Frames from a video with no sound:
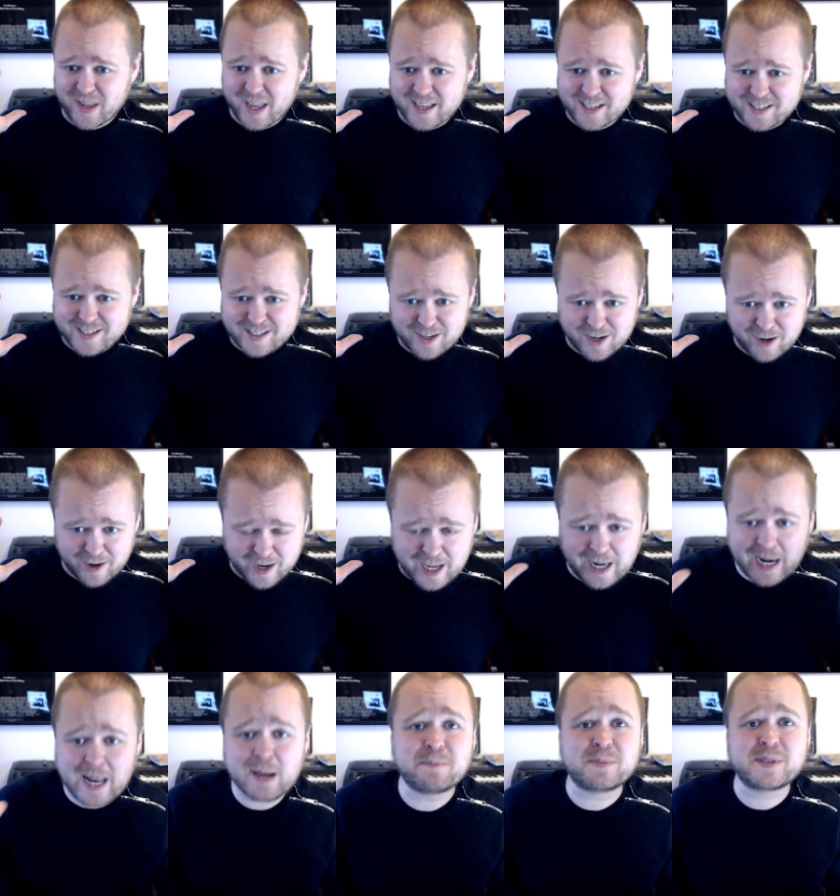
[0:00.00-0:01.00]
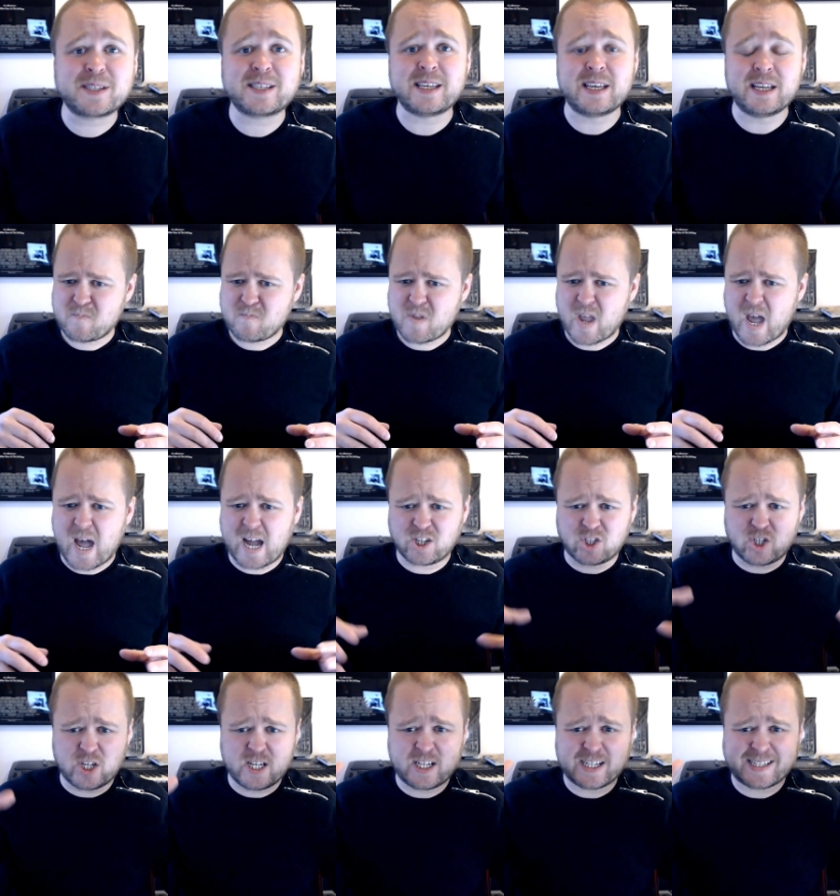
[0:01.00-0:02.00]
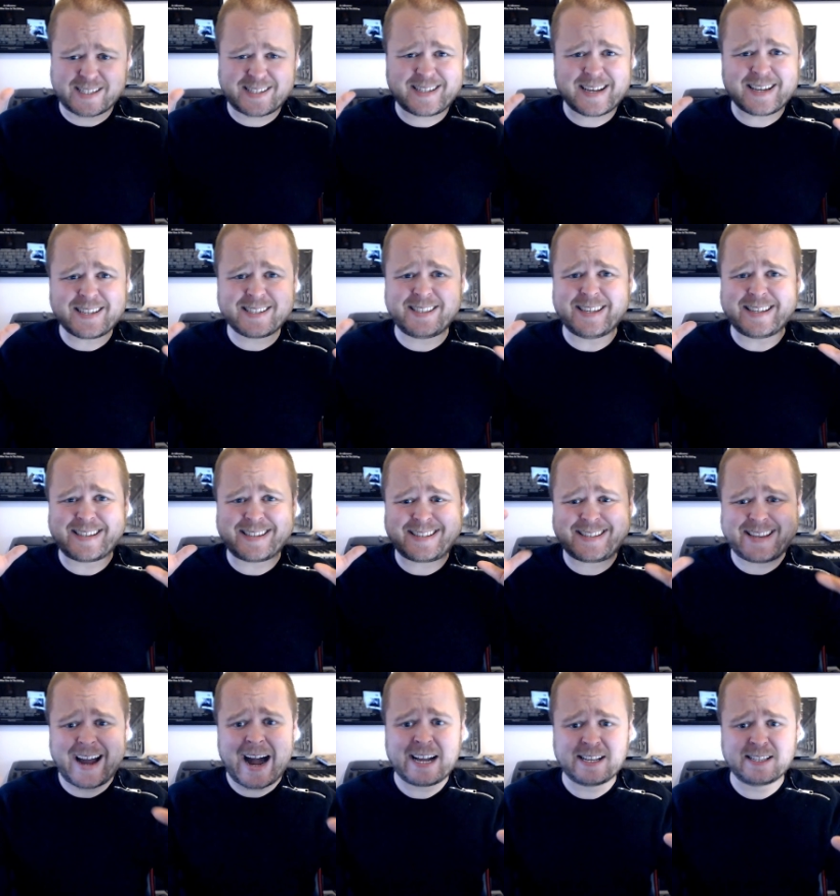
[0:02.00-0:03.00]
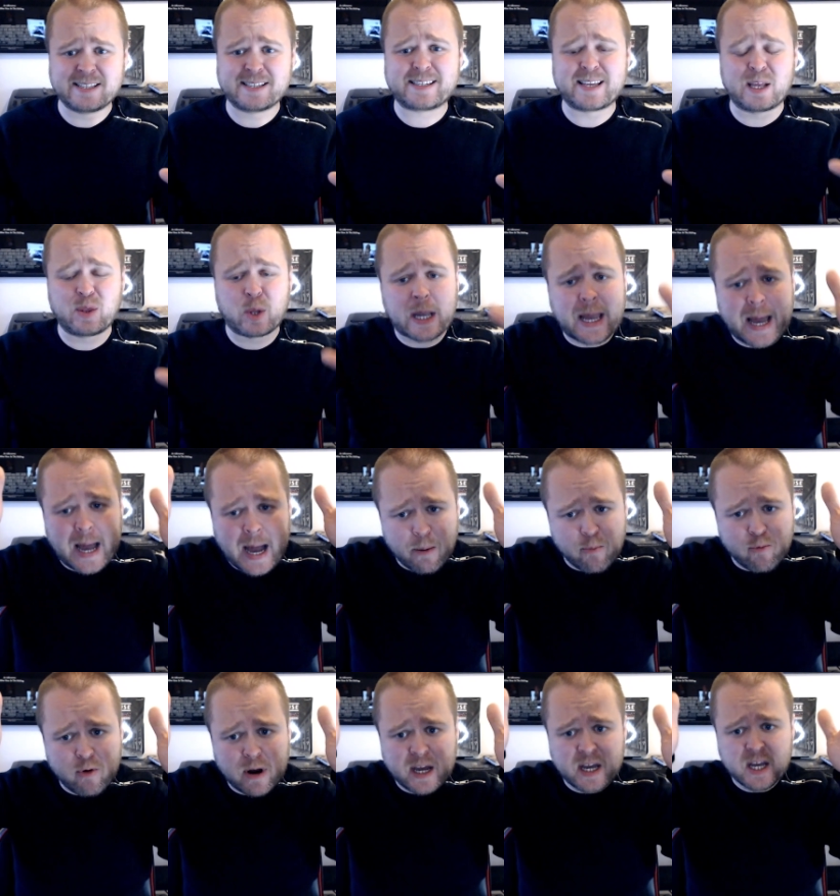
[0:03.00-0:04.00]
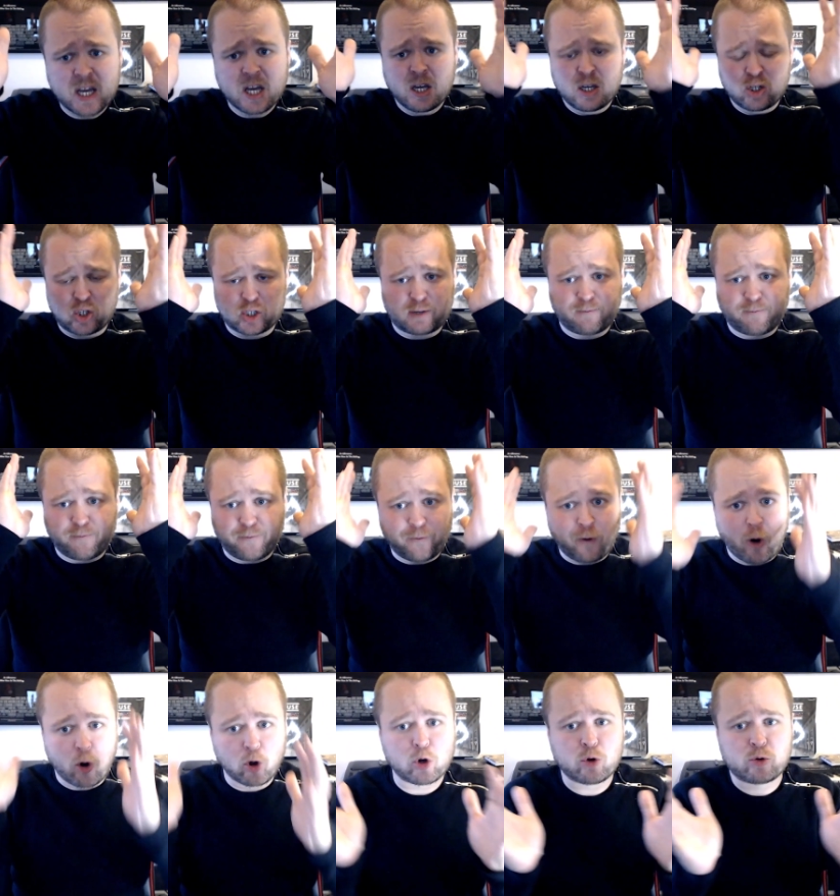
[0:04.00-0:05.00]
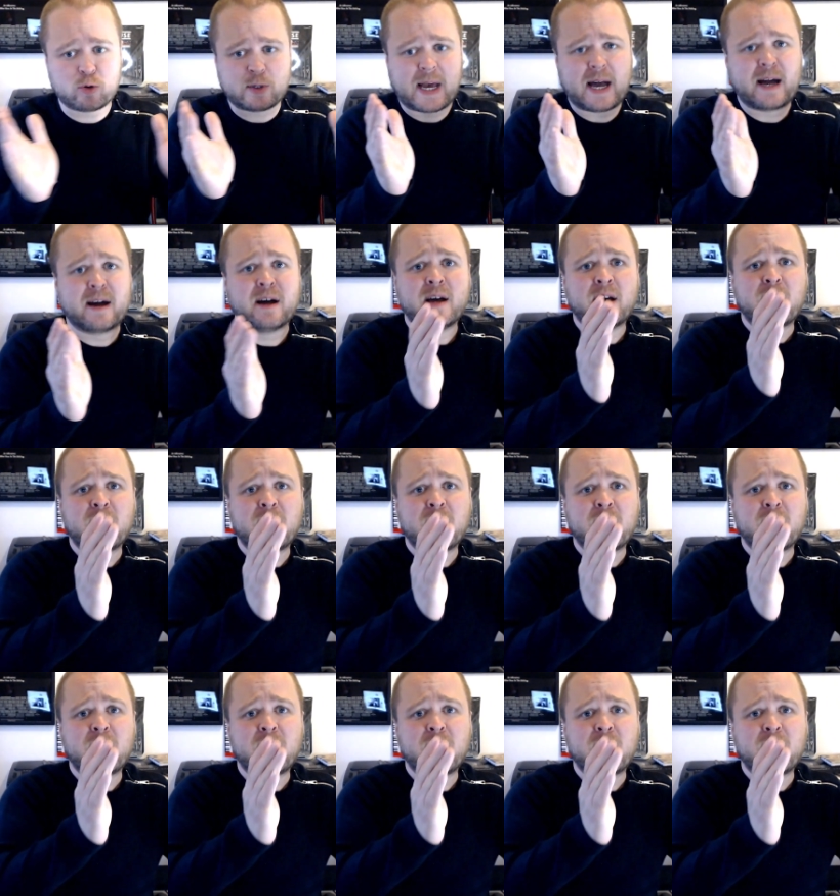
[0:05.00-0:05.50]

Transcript: sort of club scene, and she just does this dance, and the camera just follows her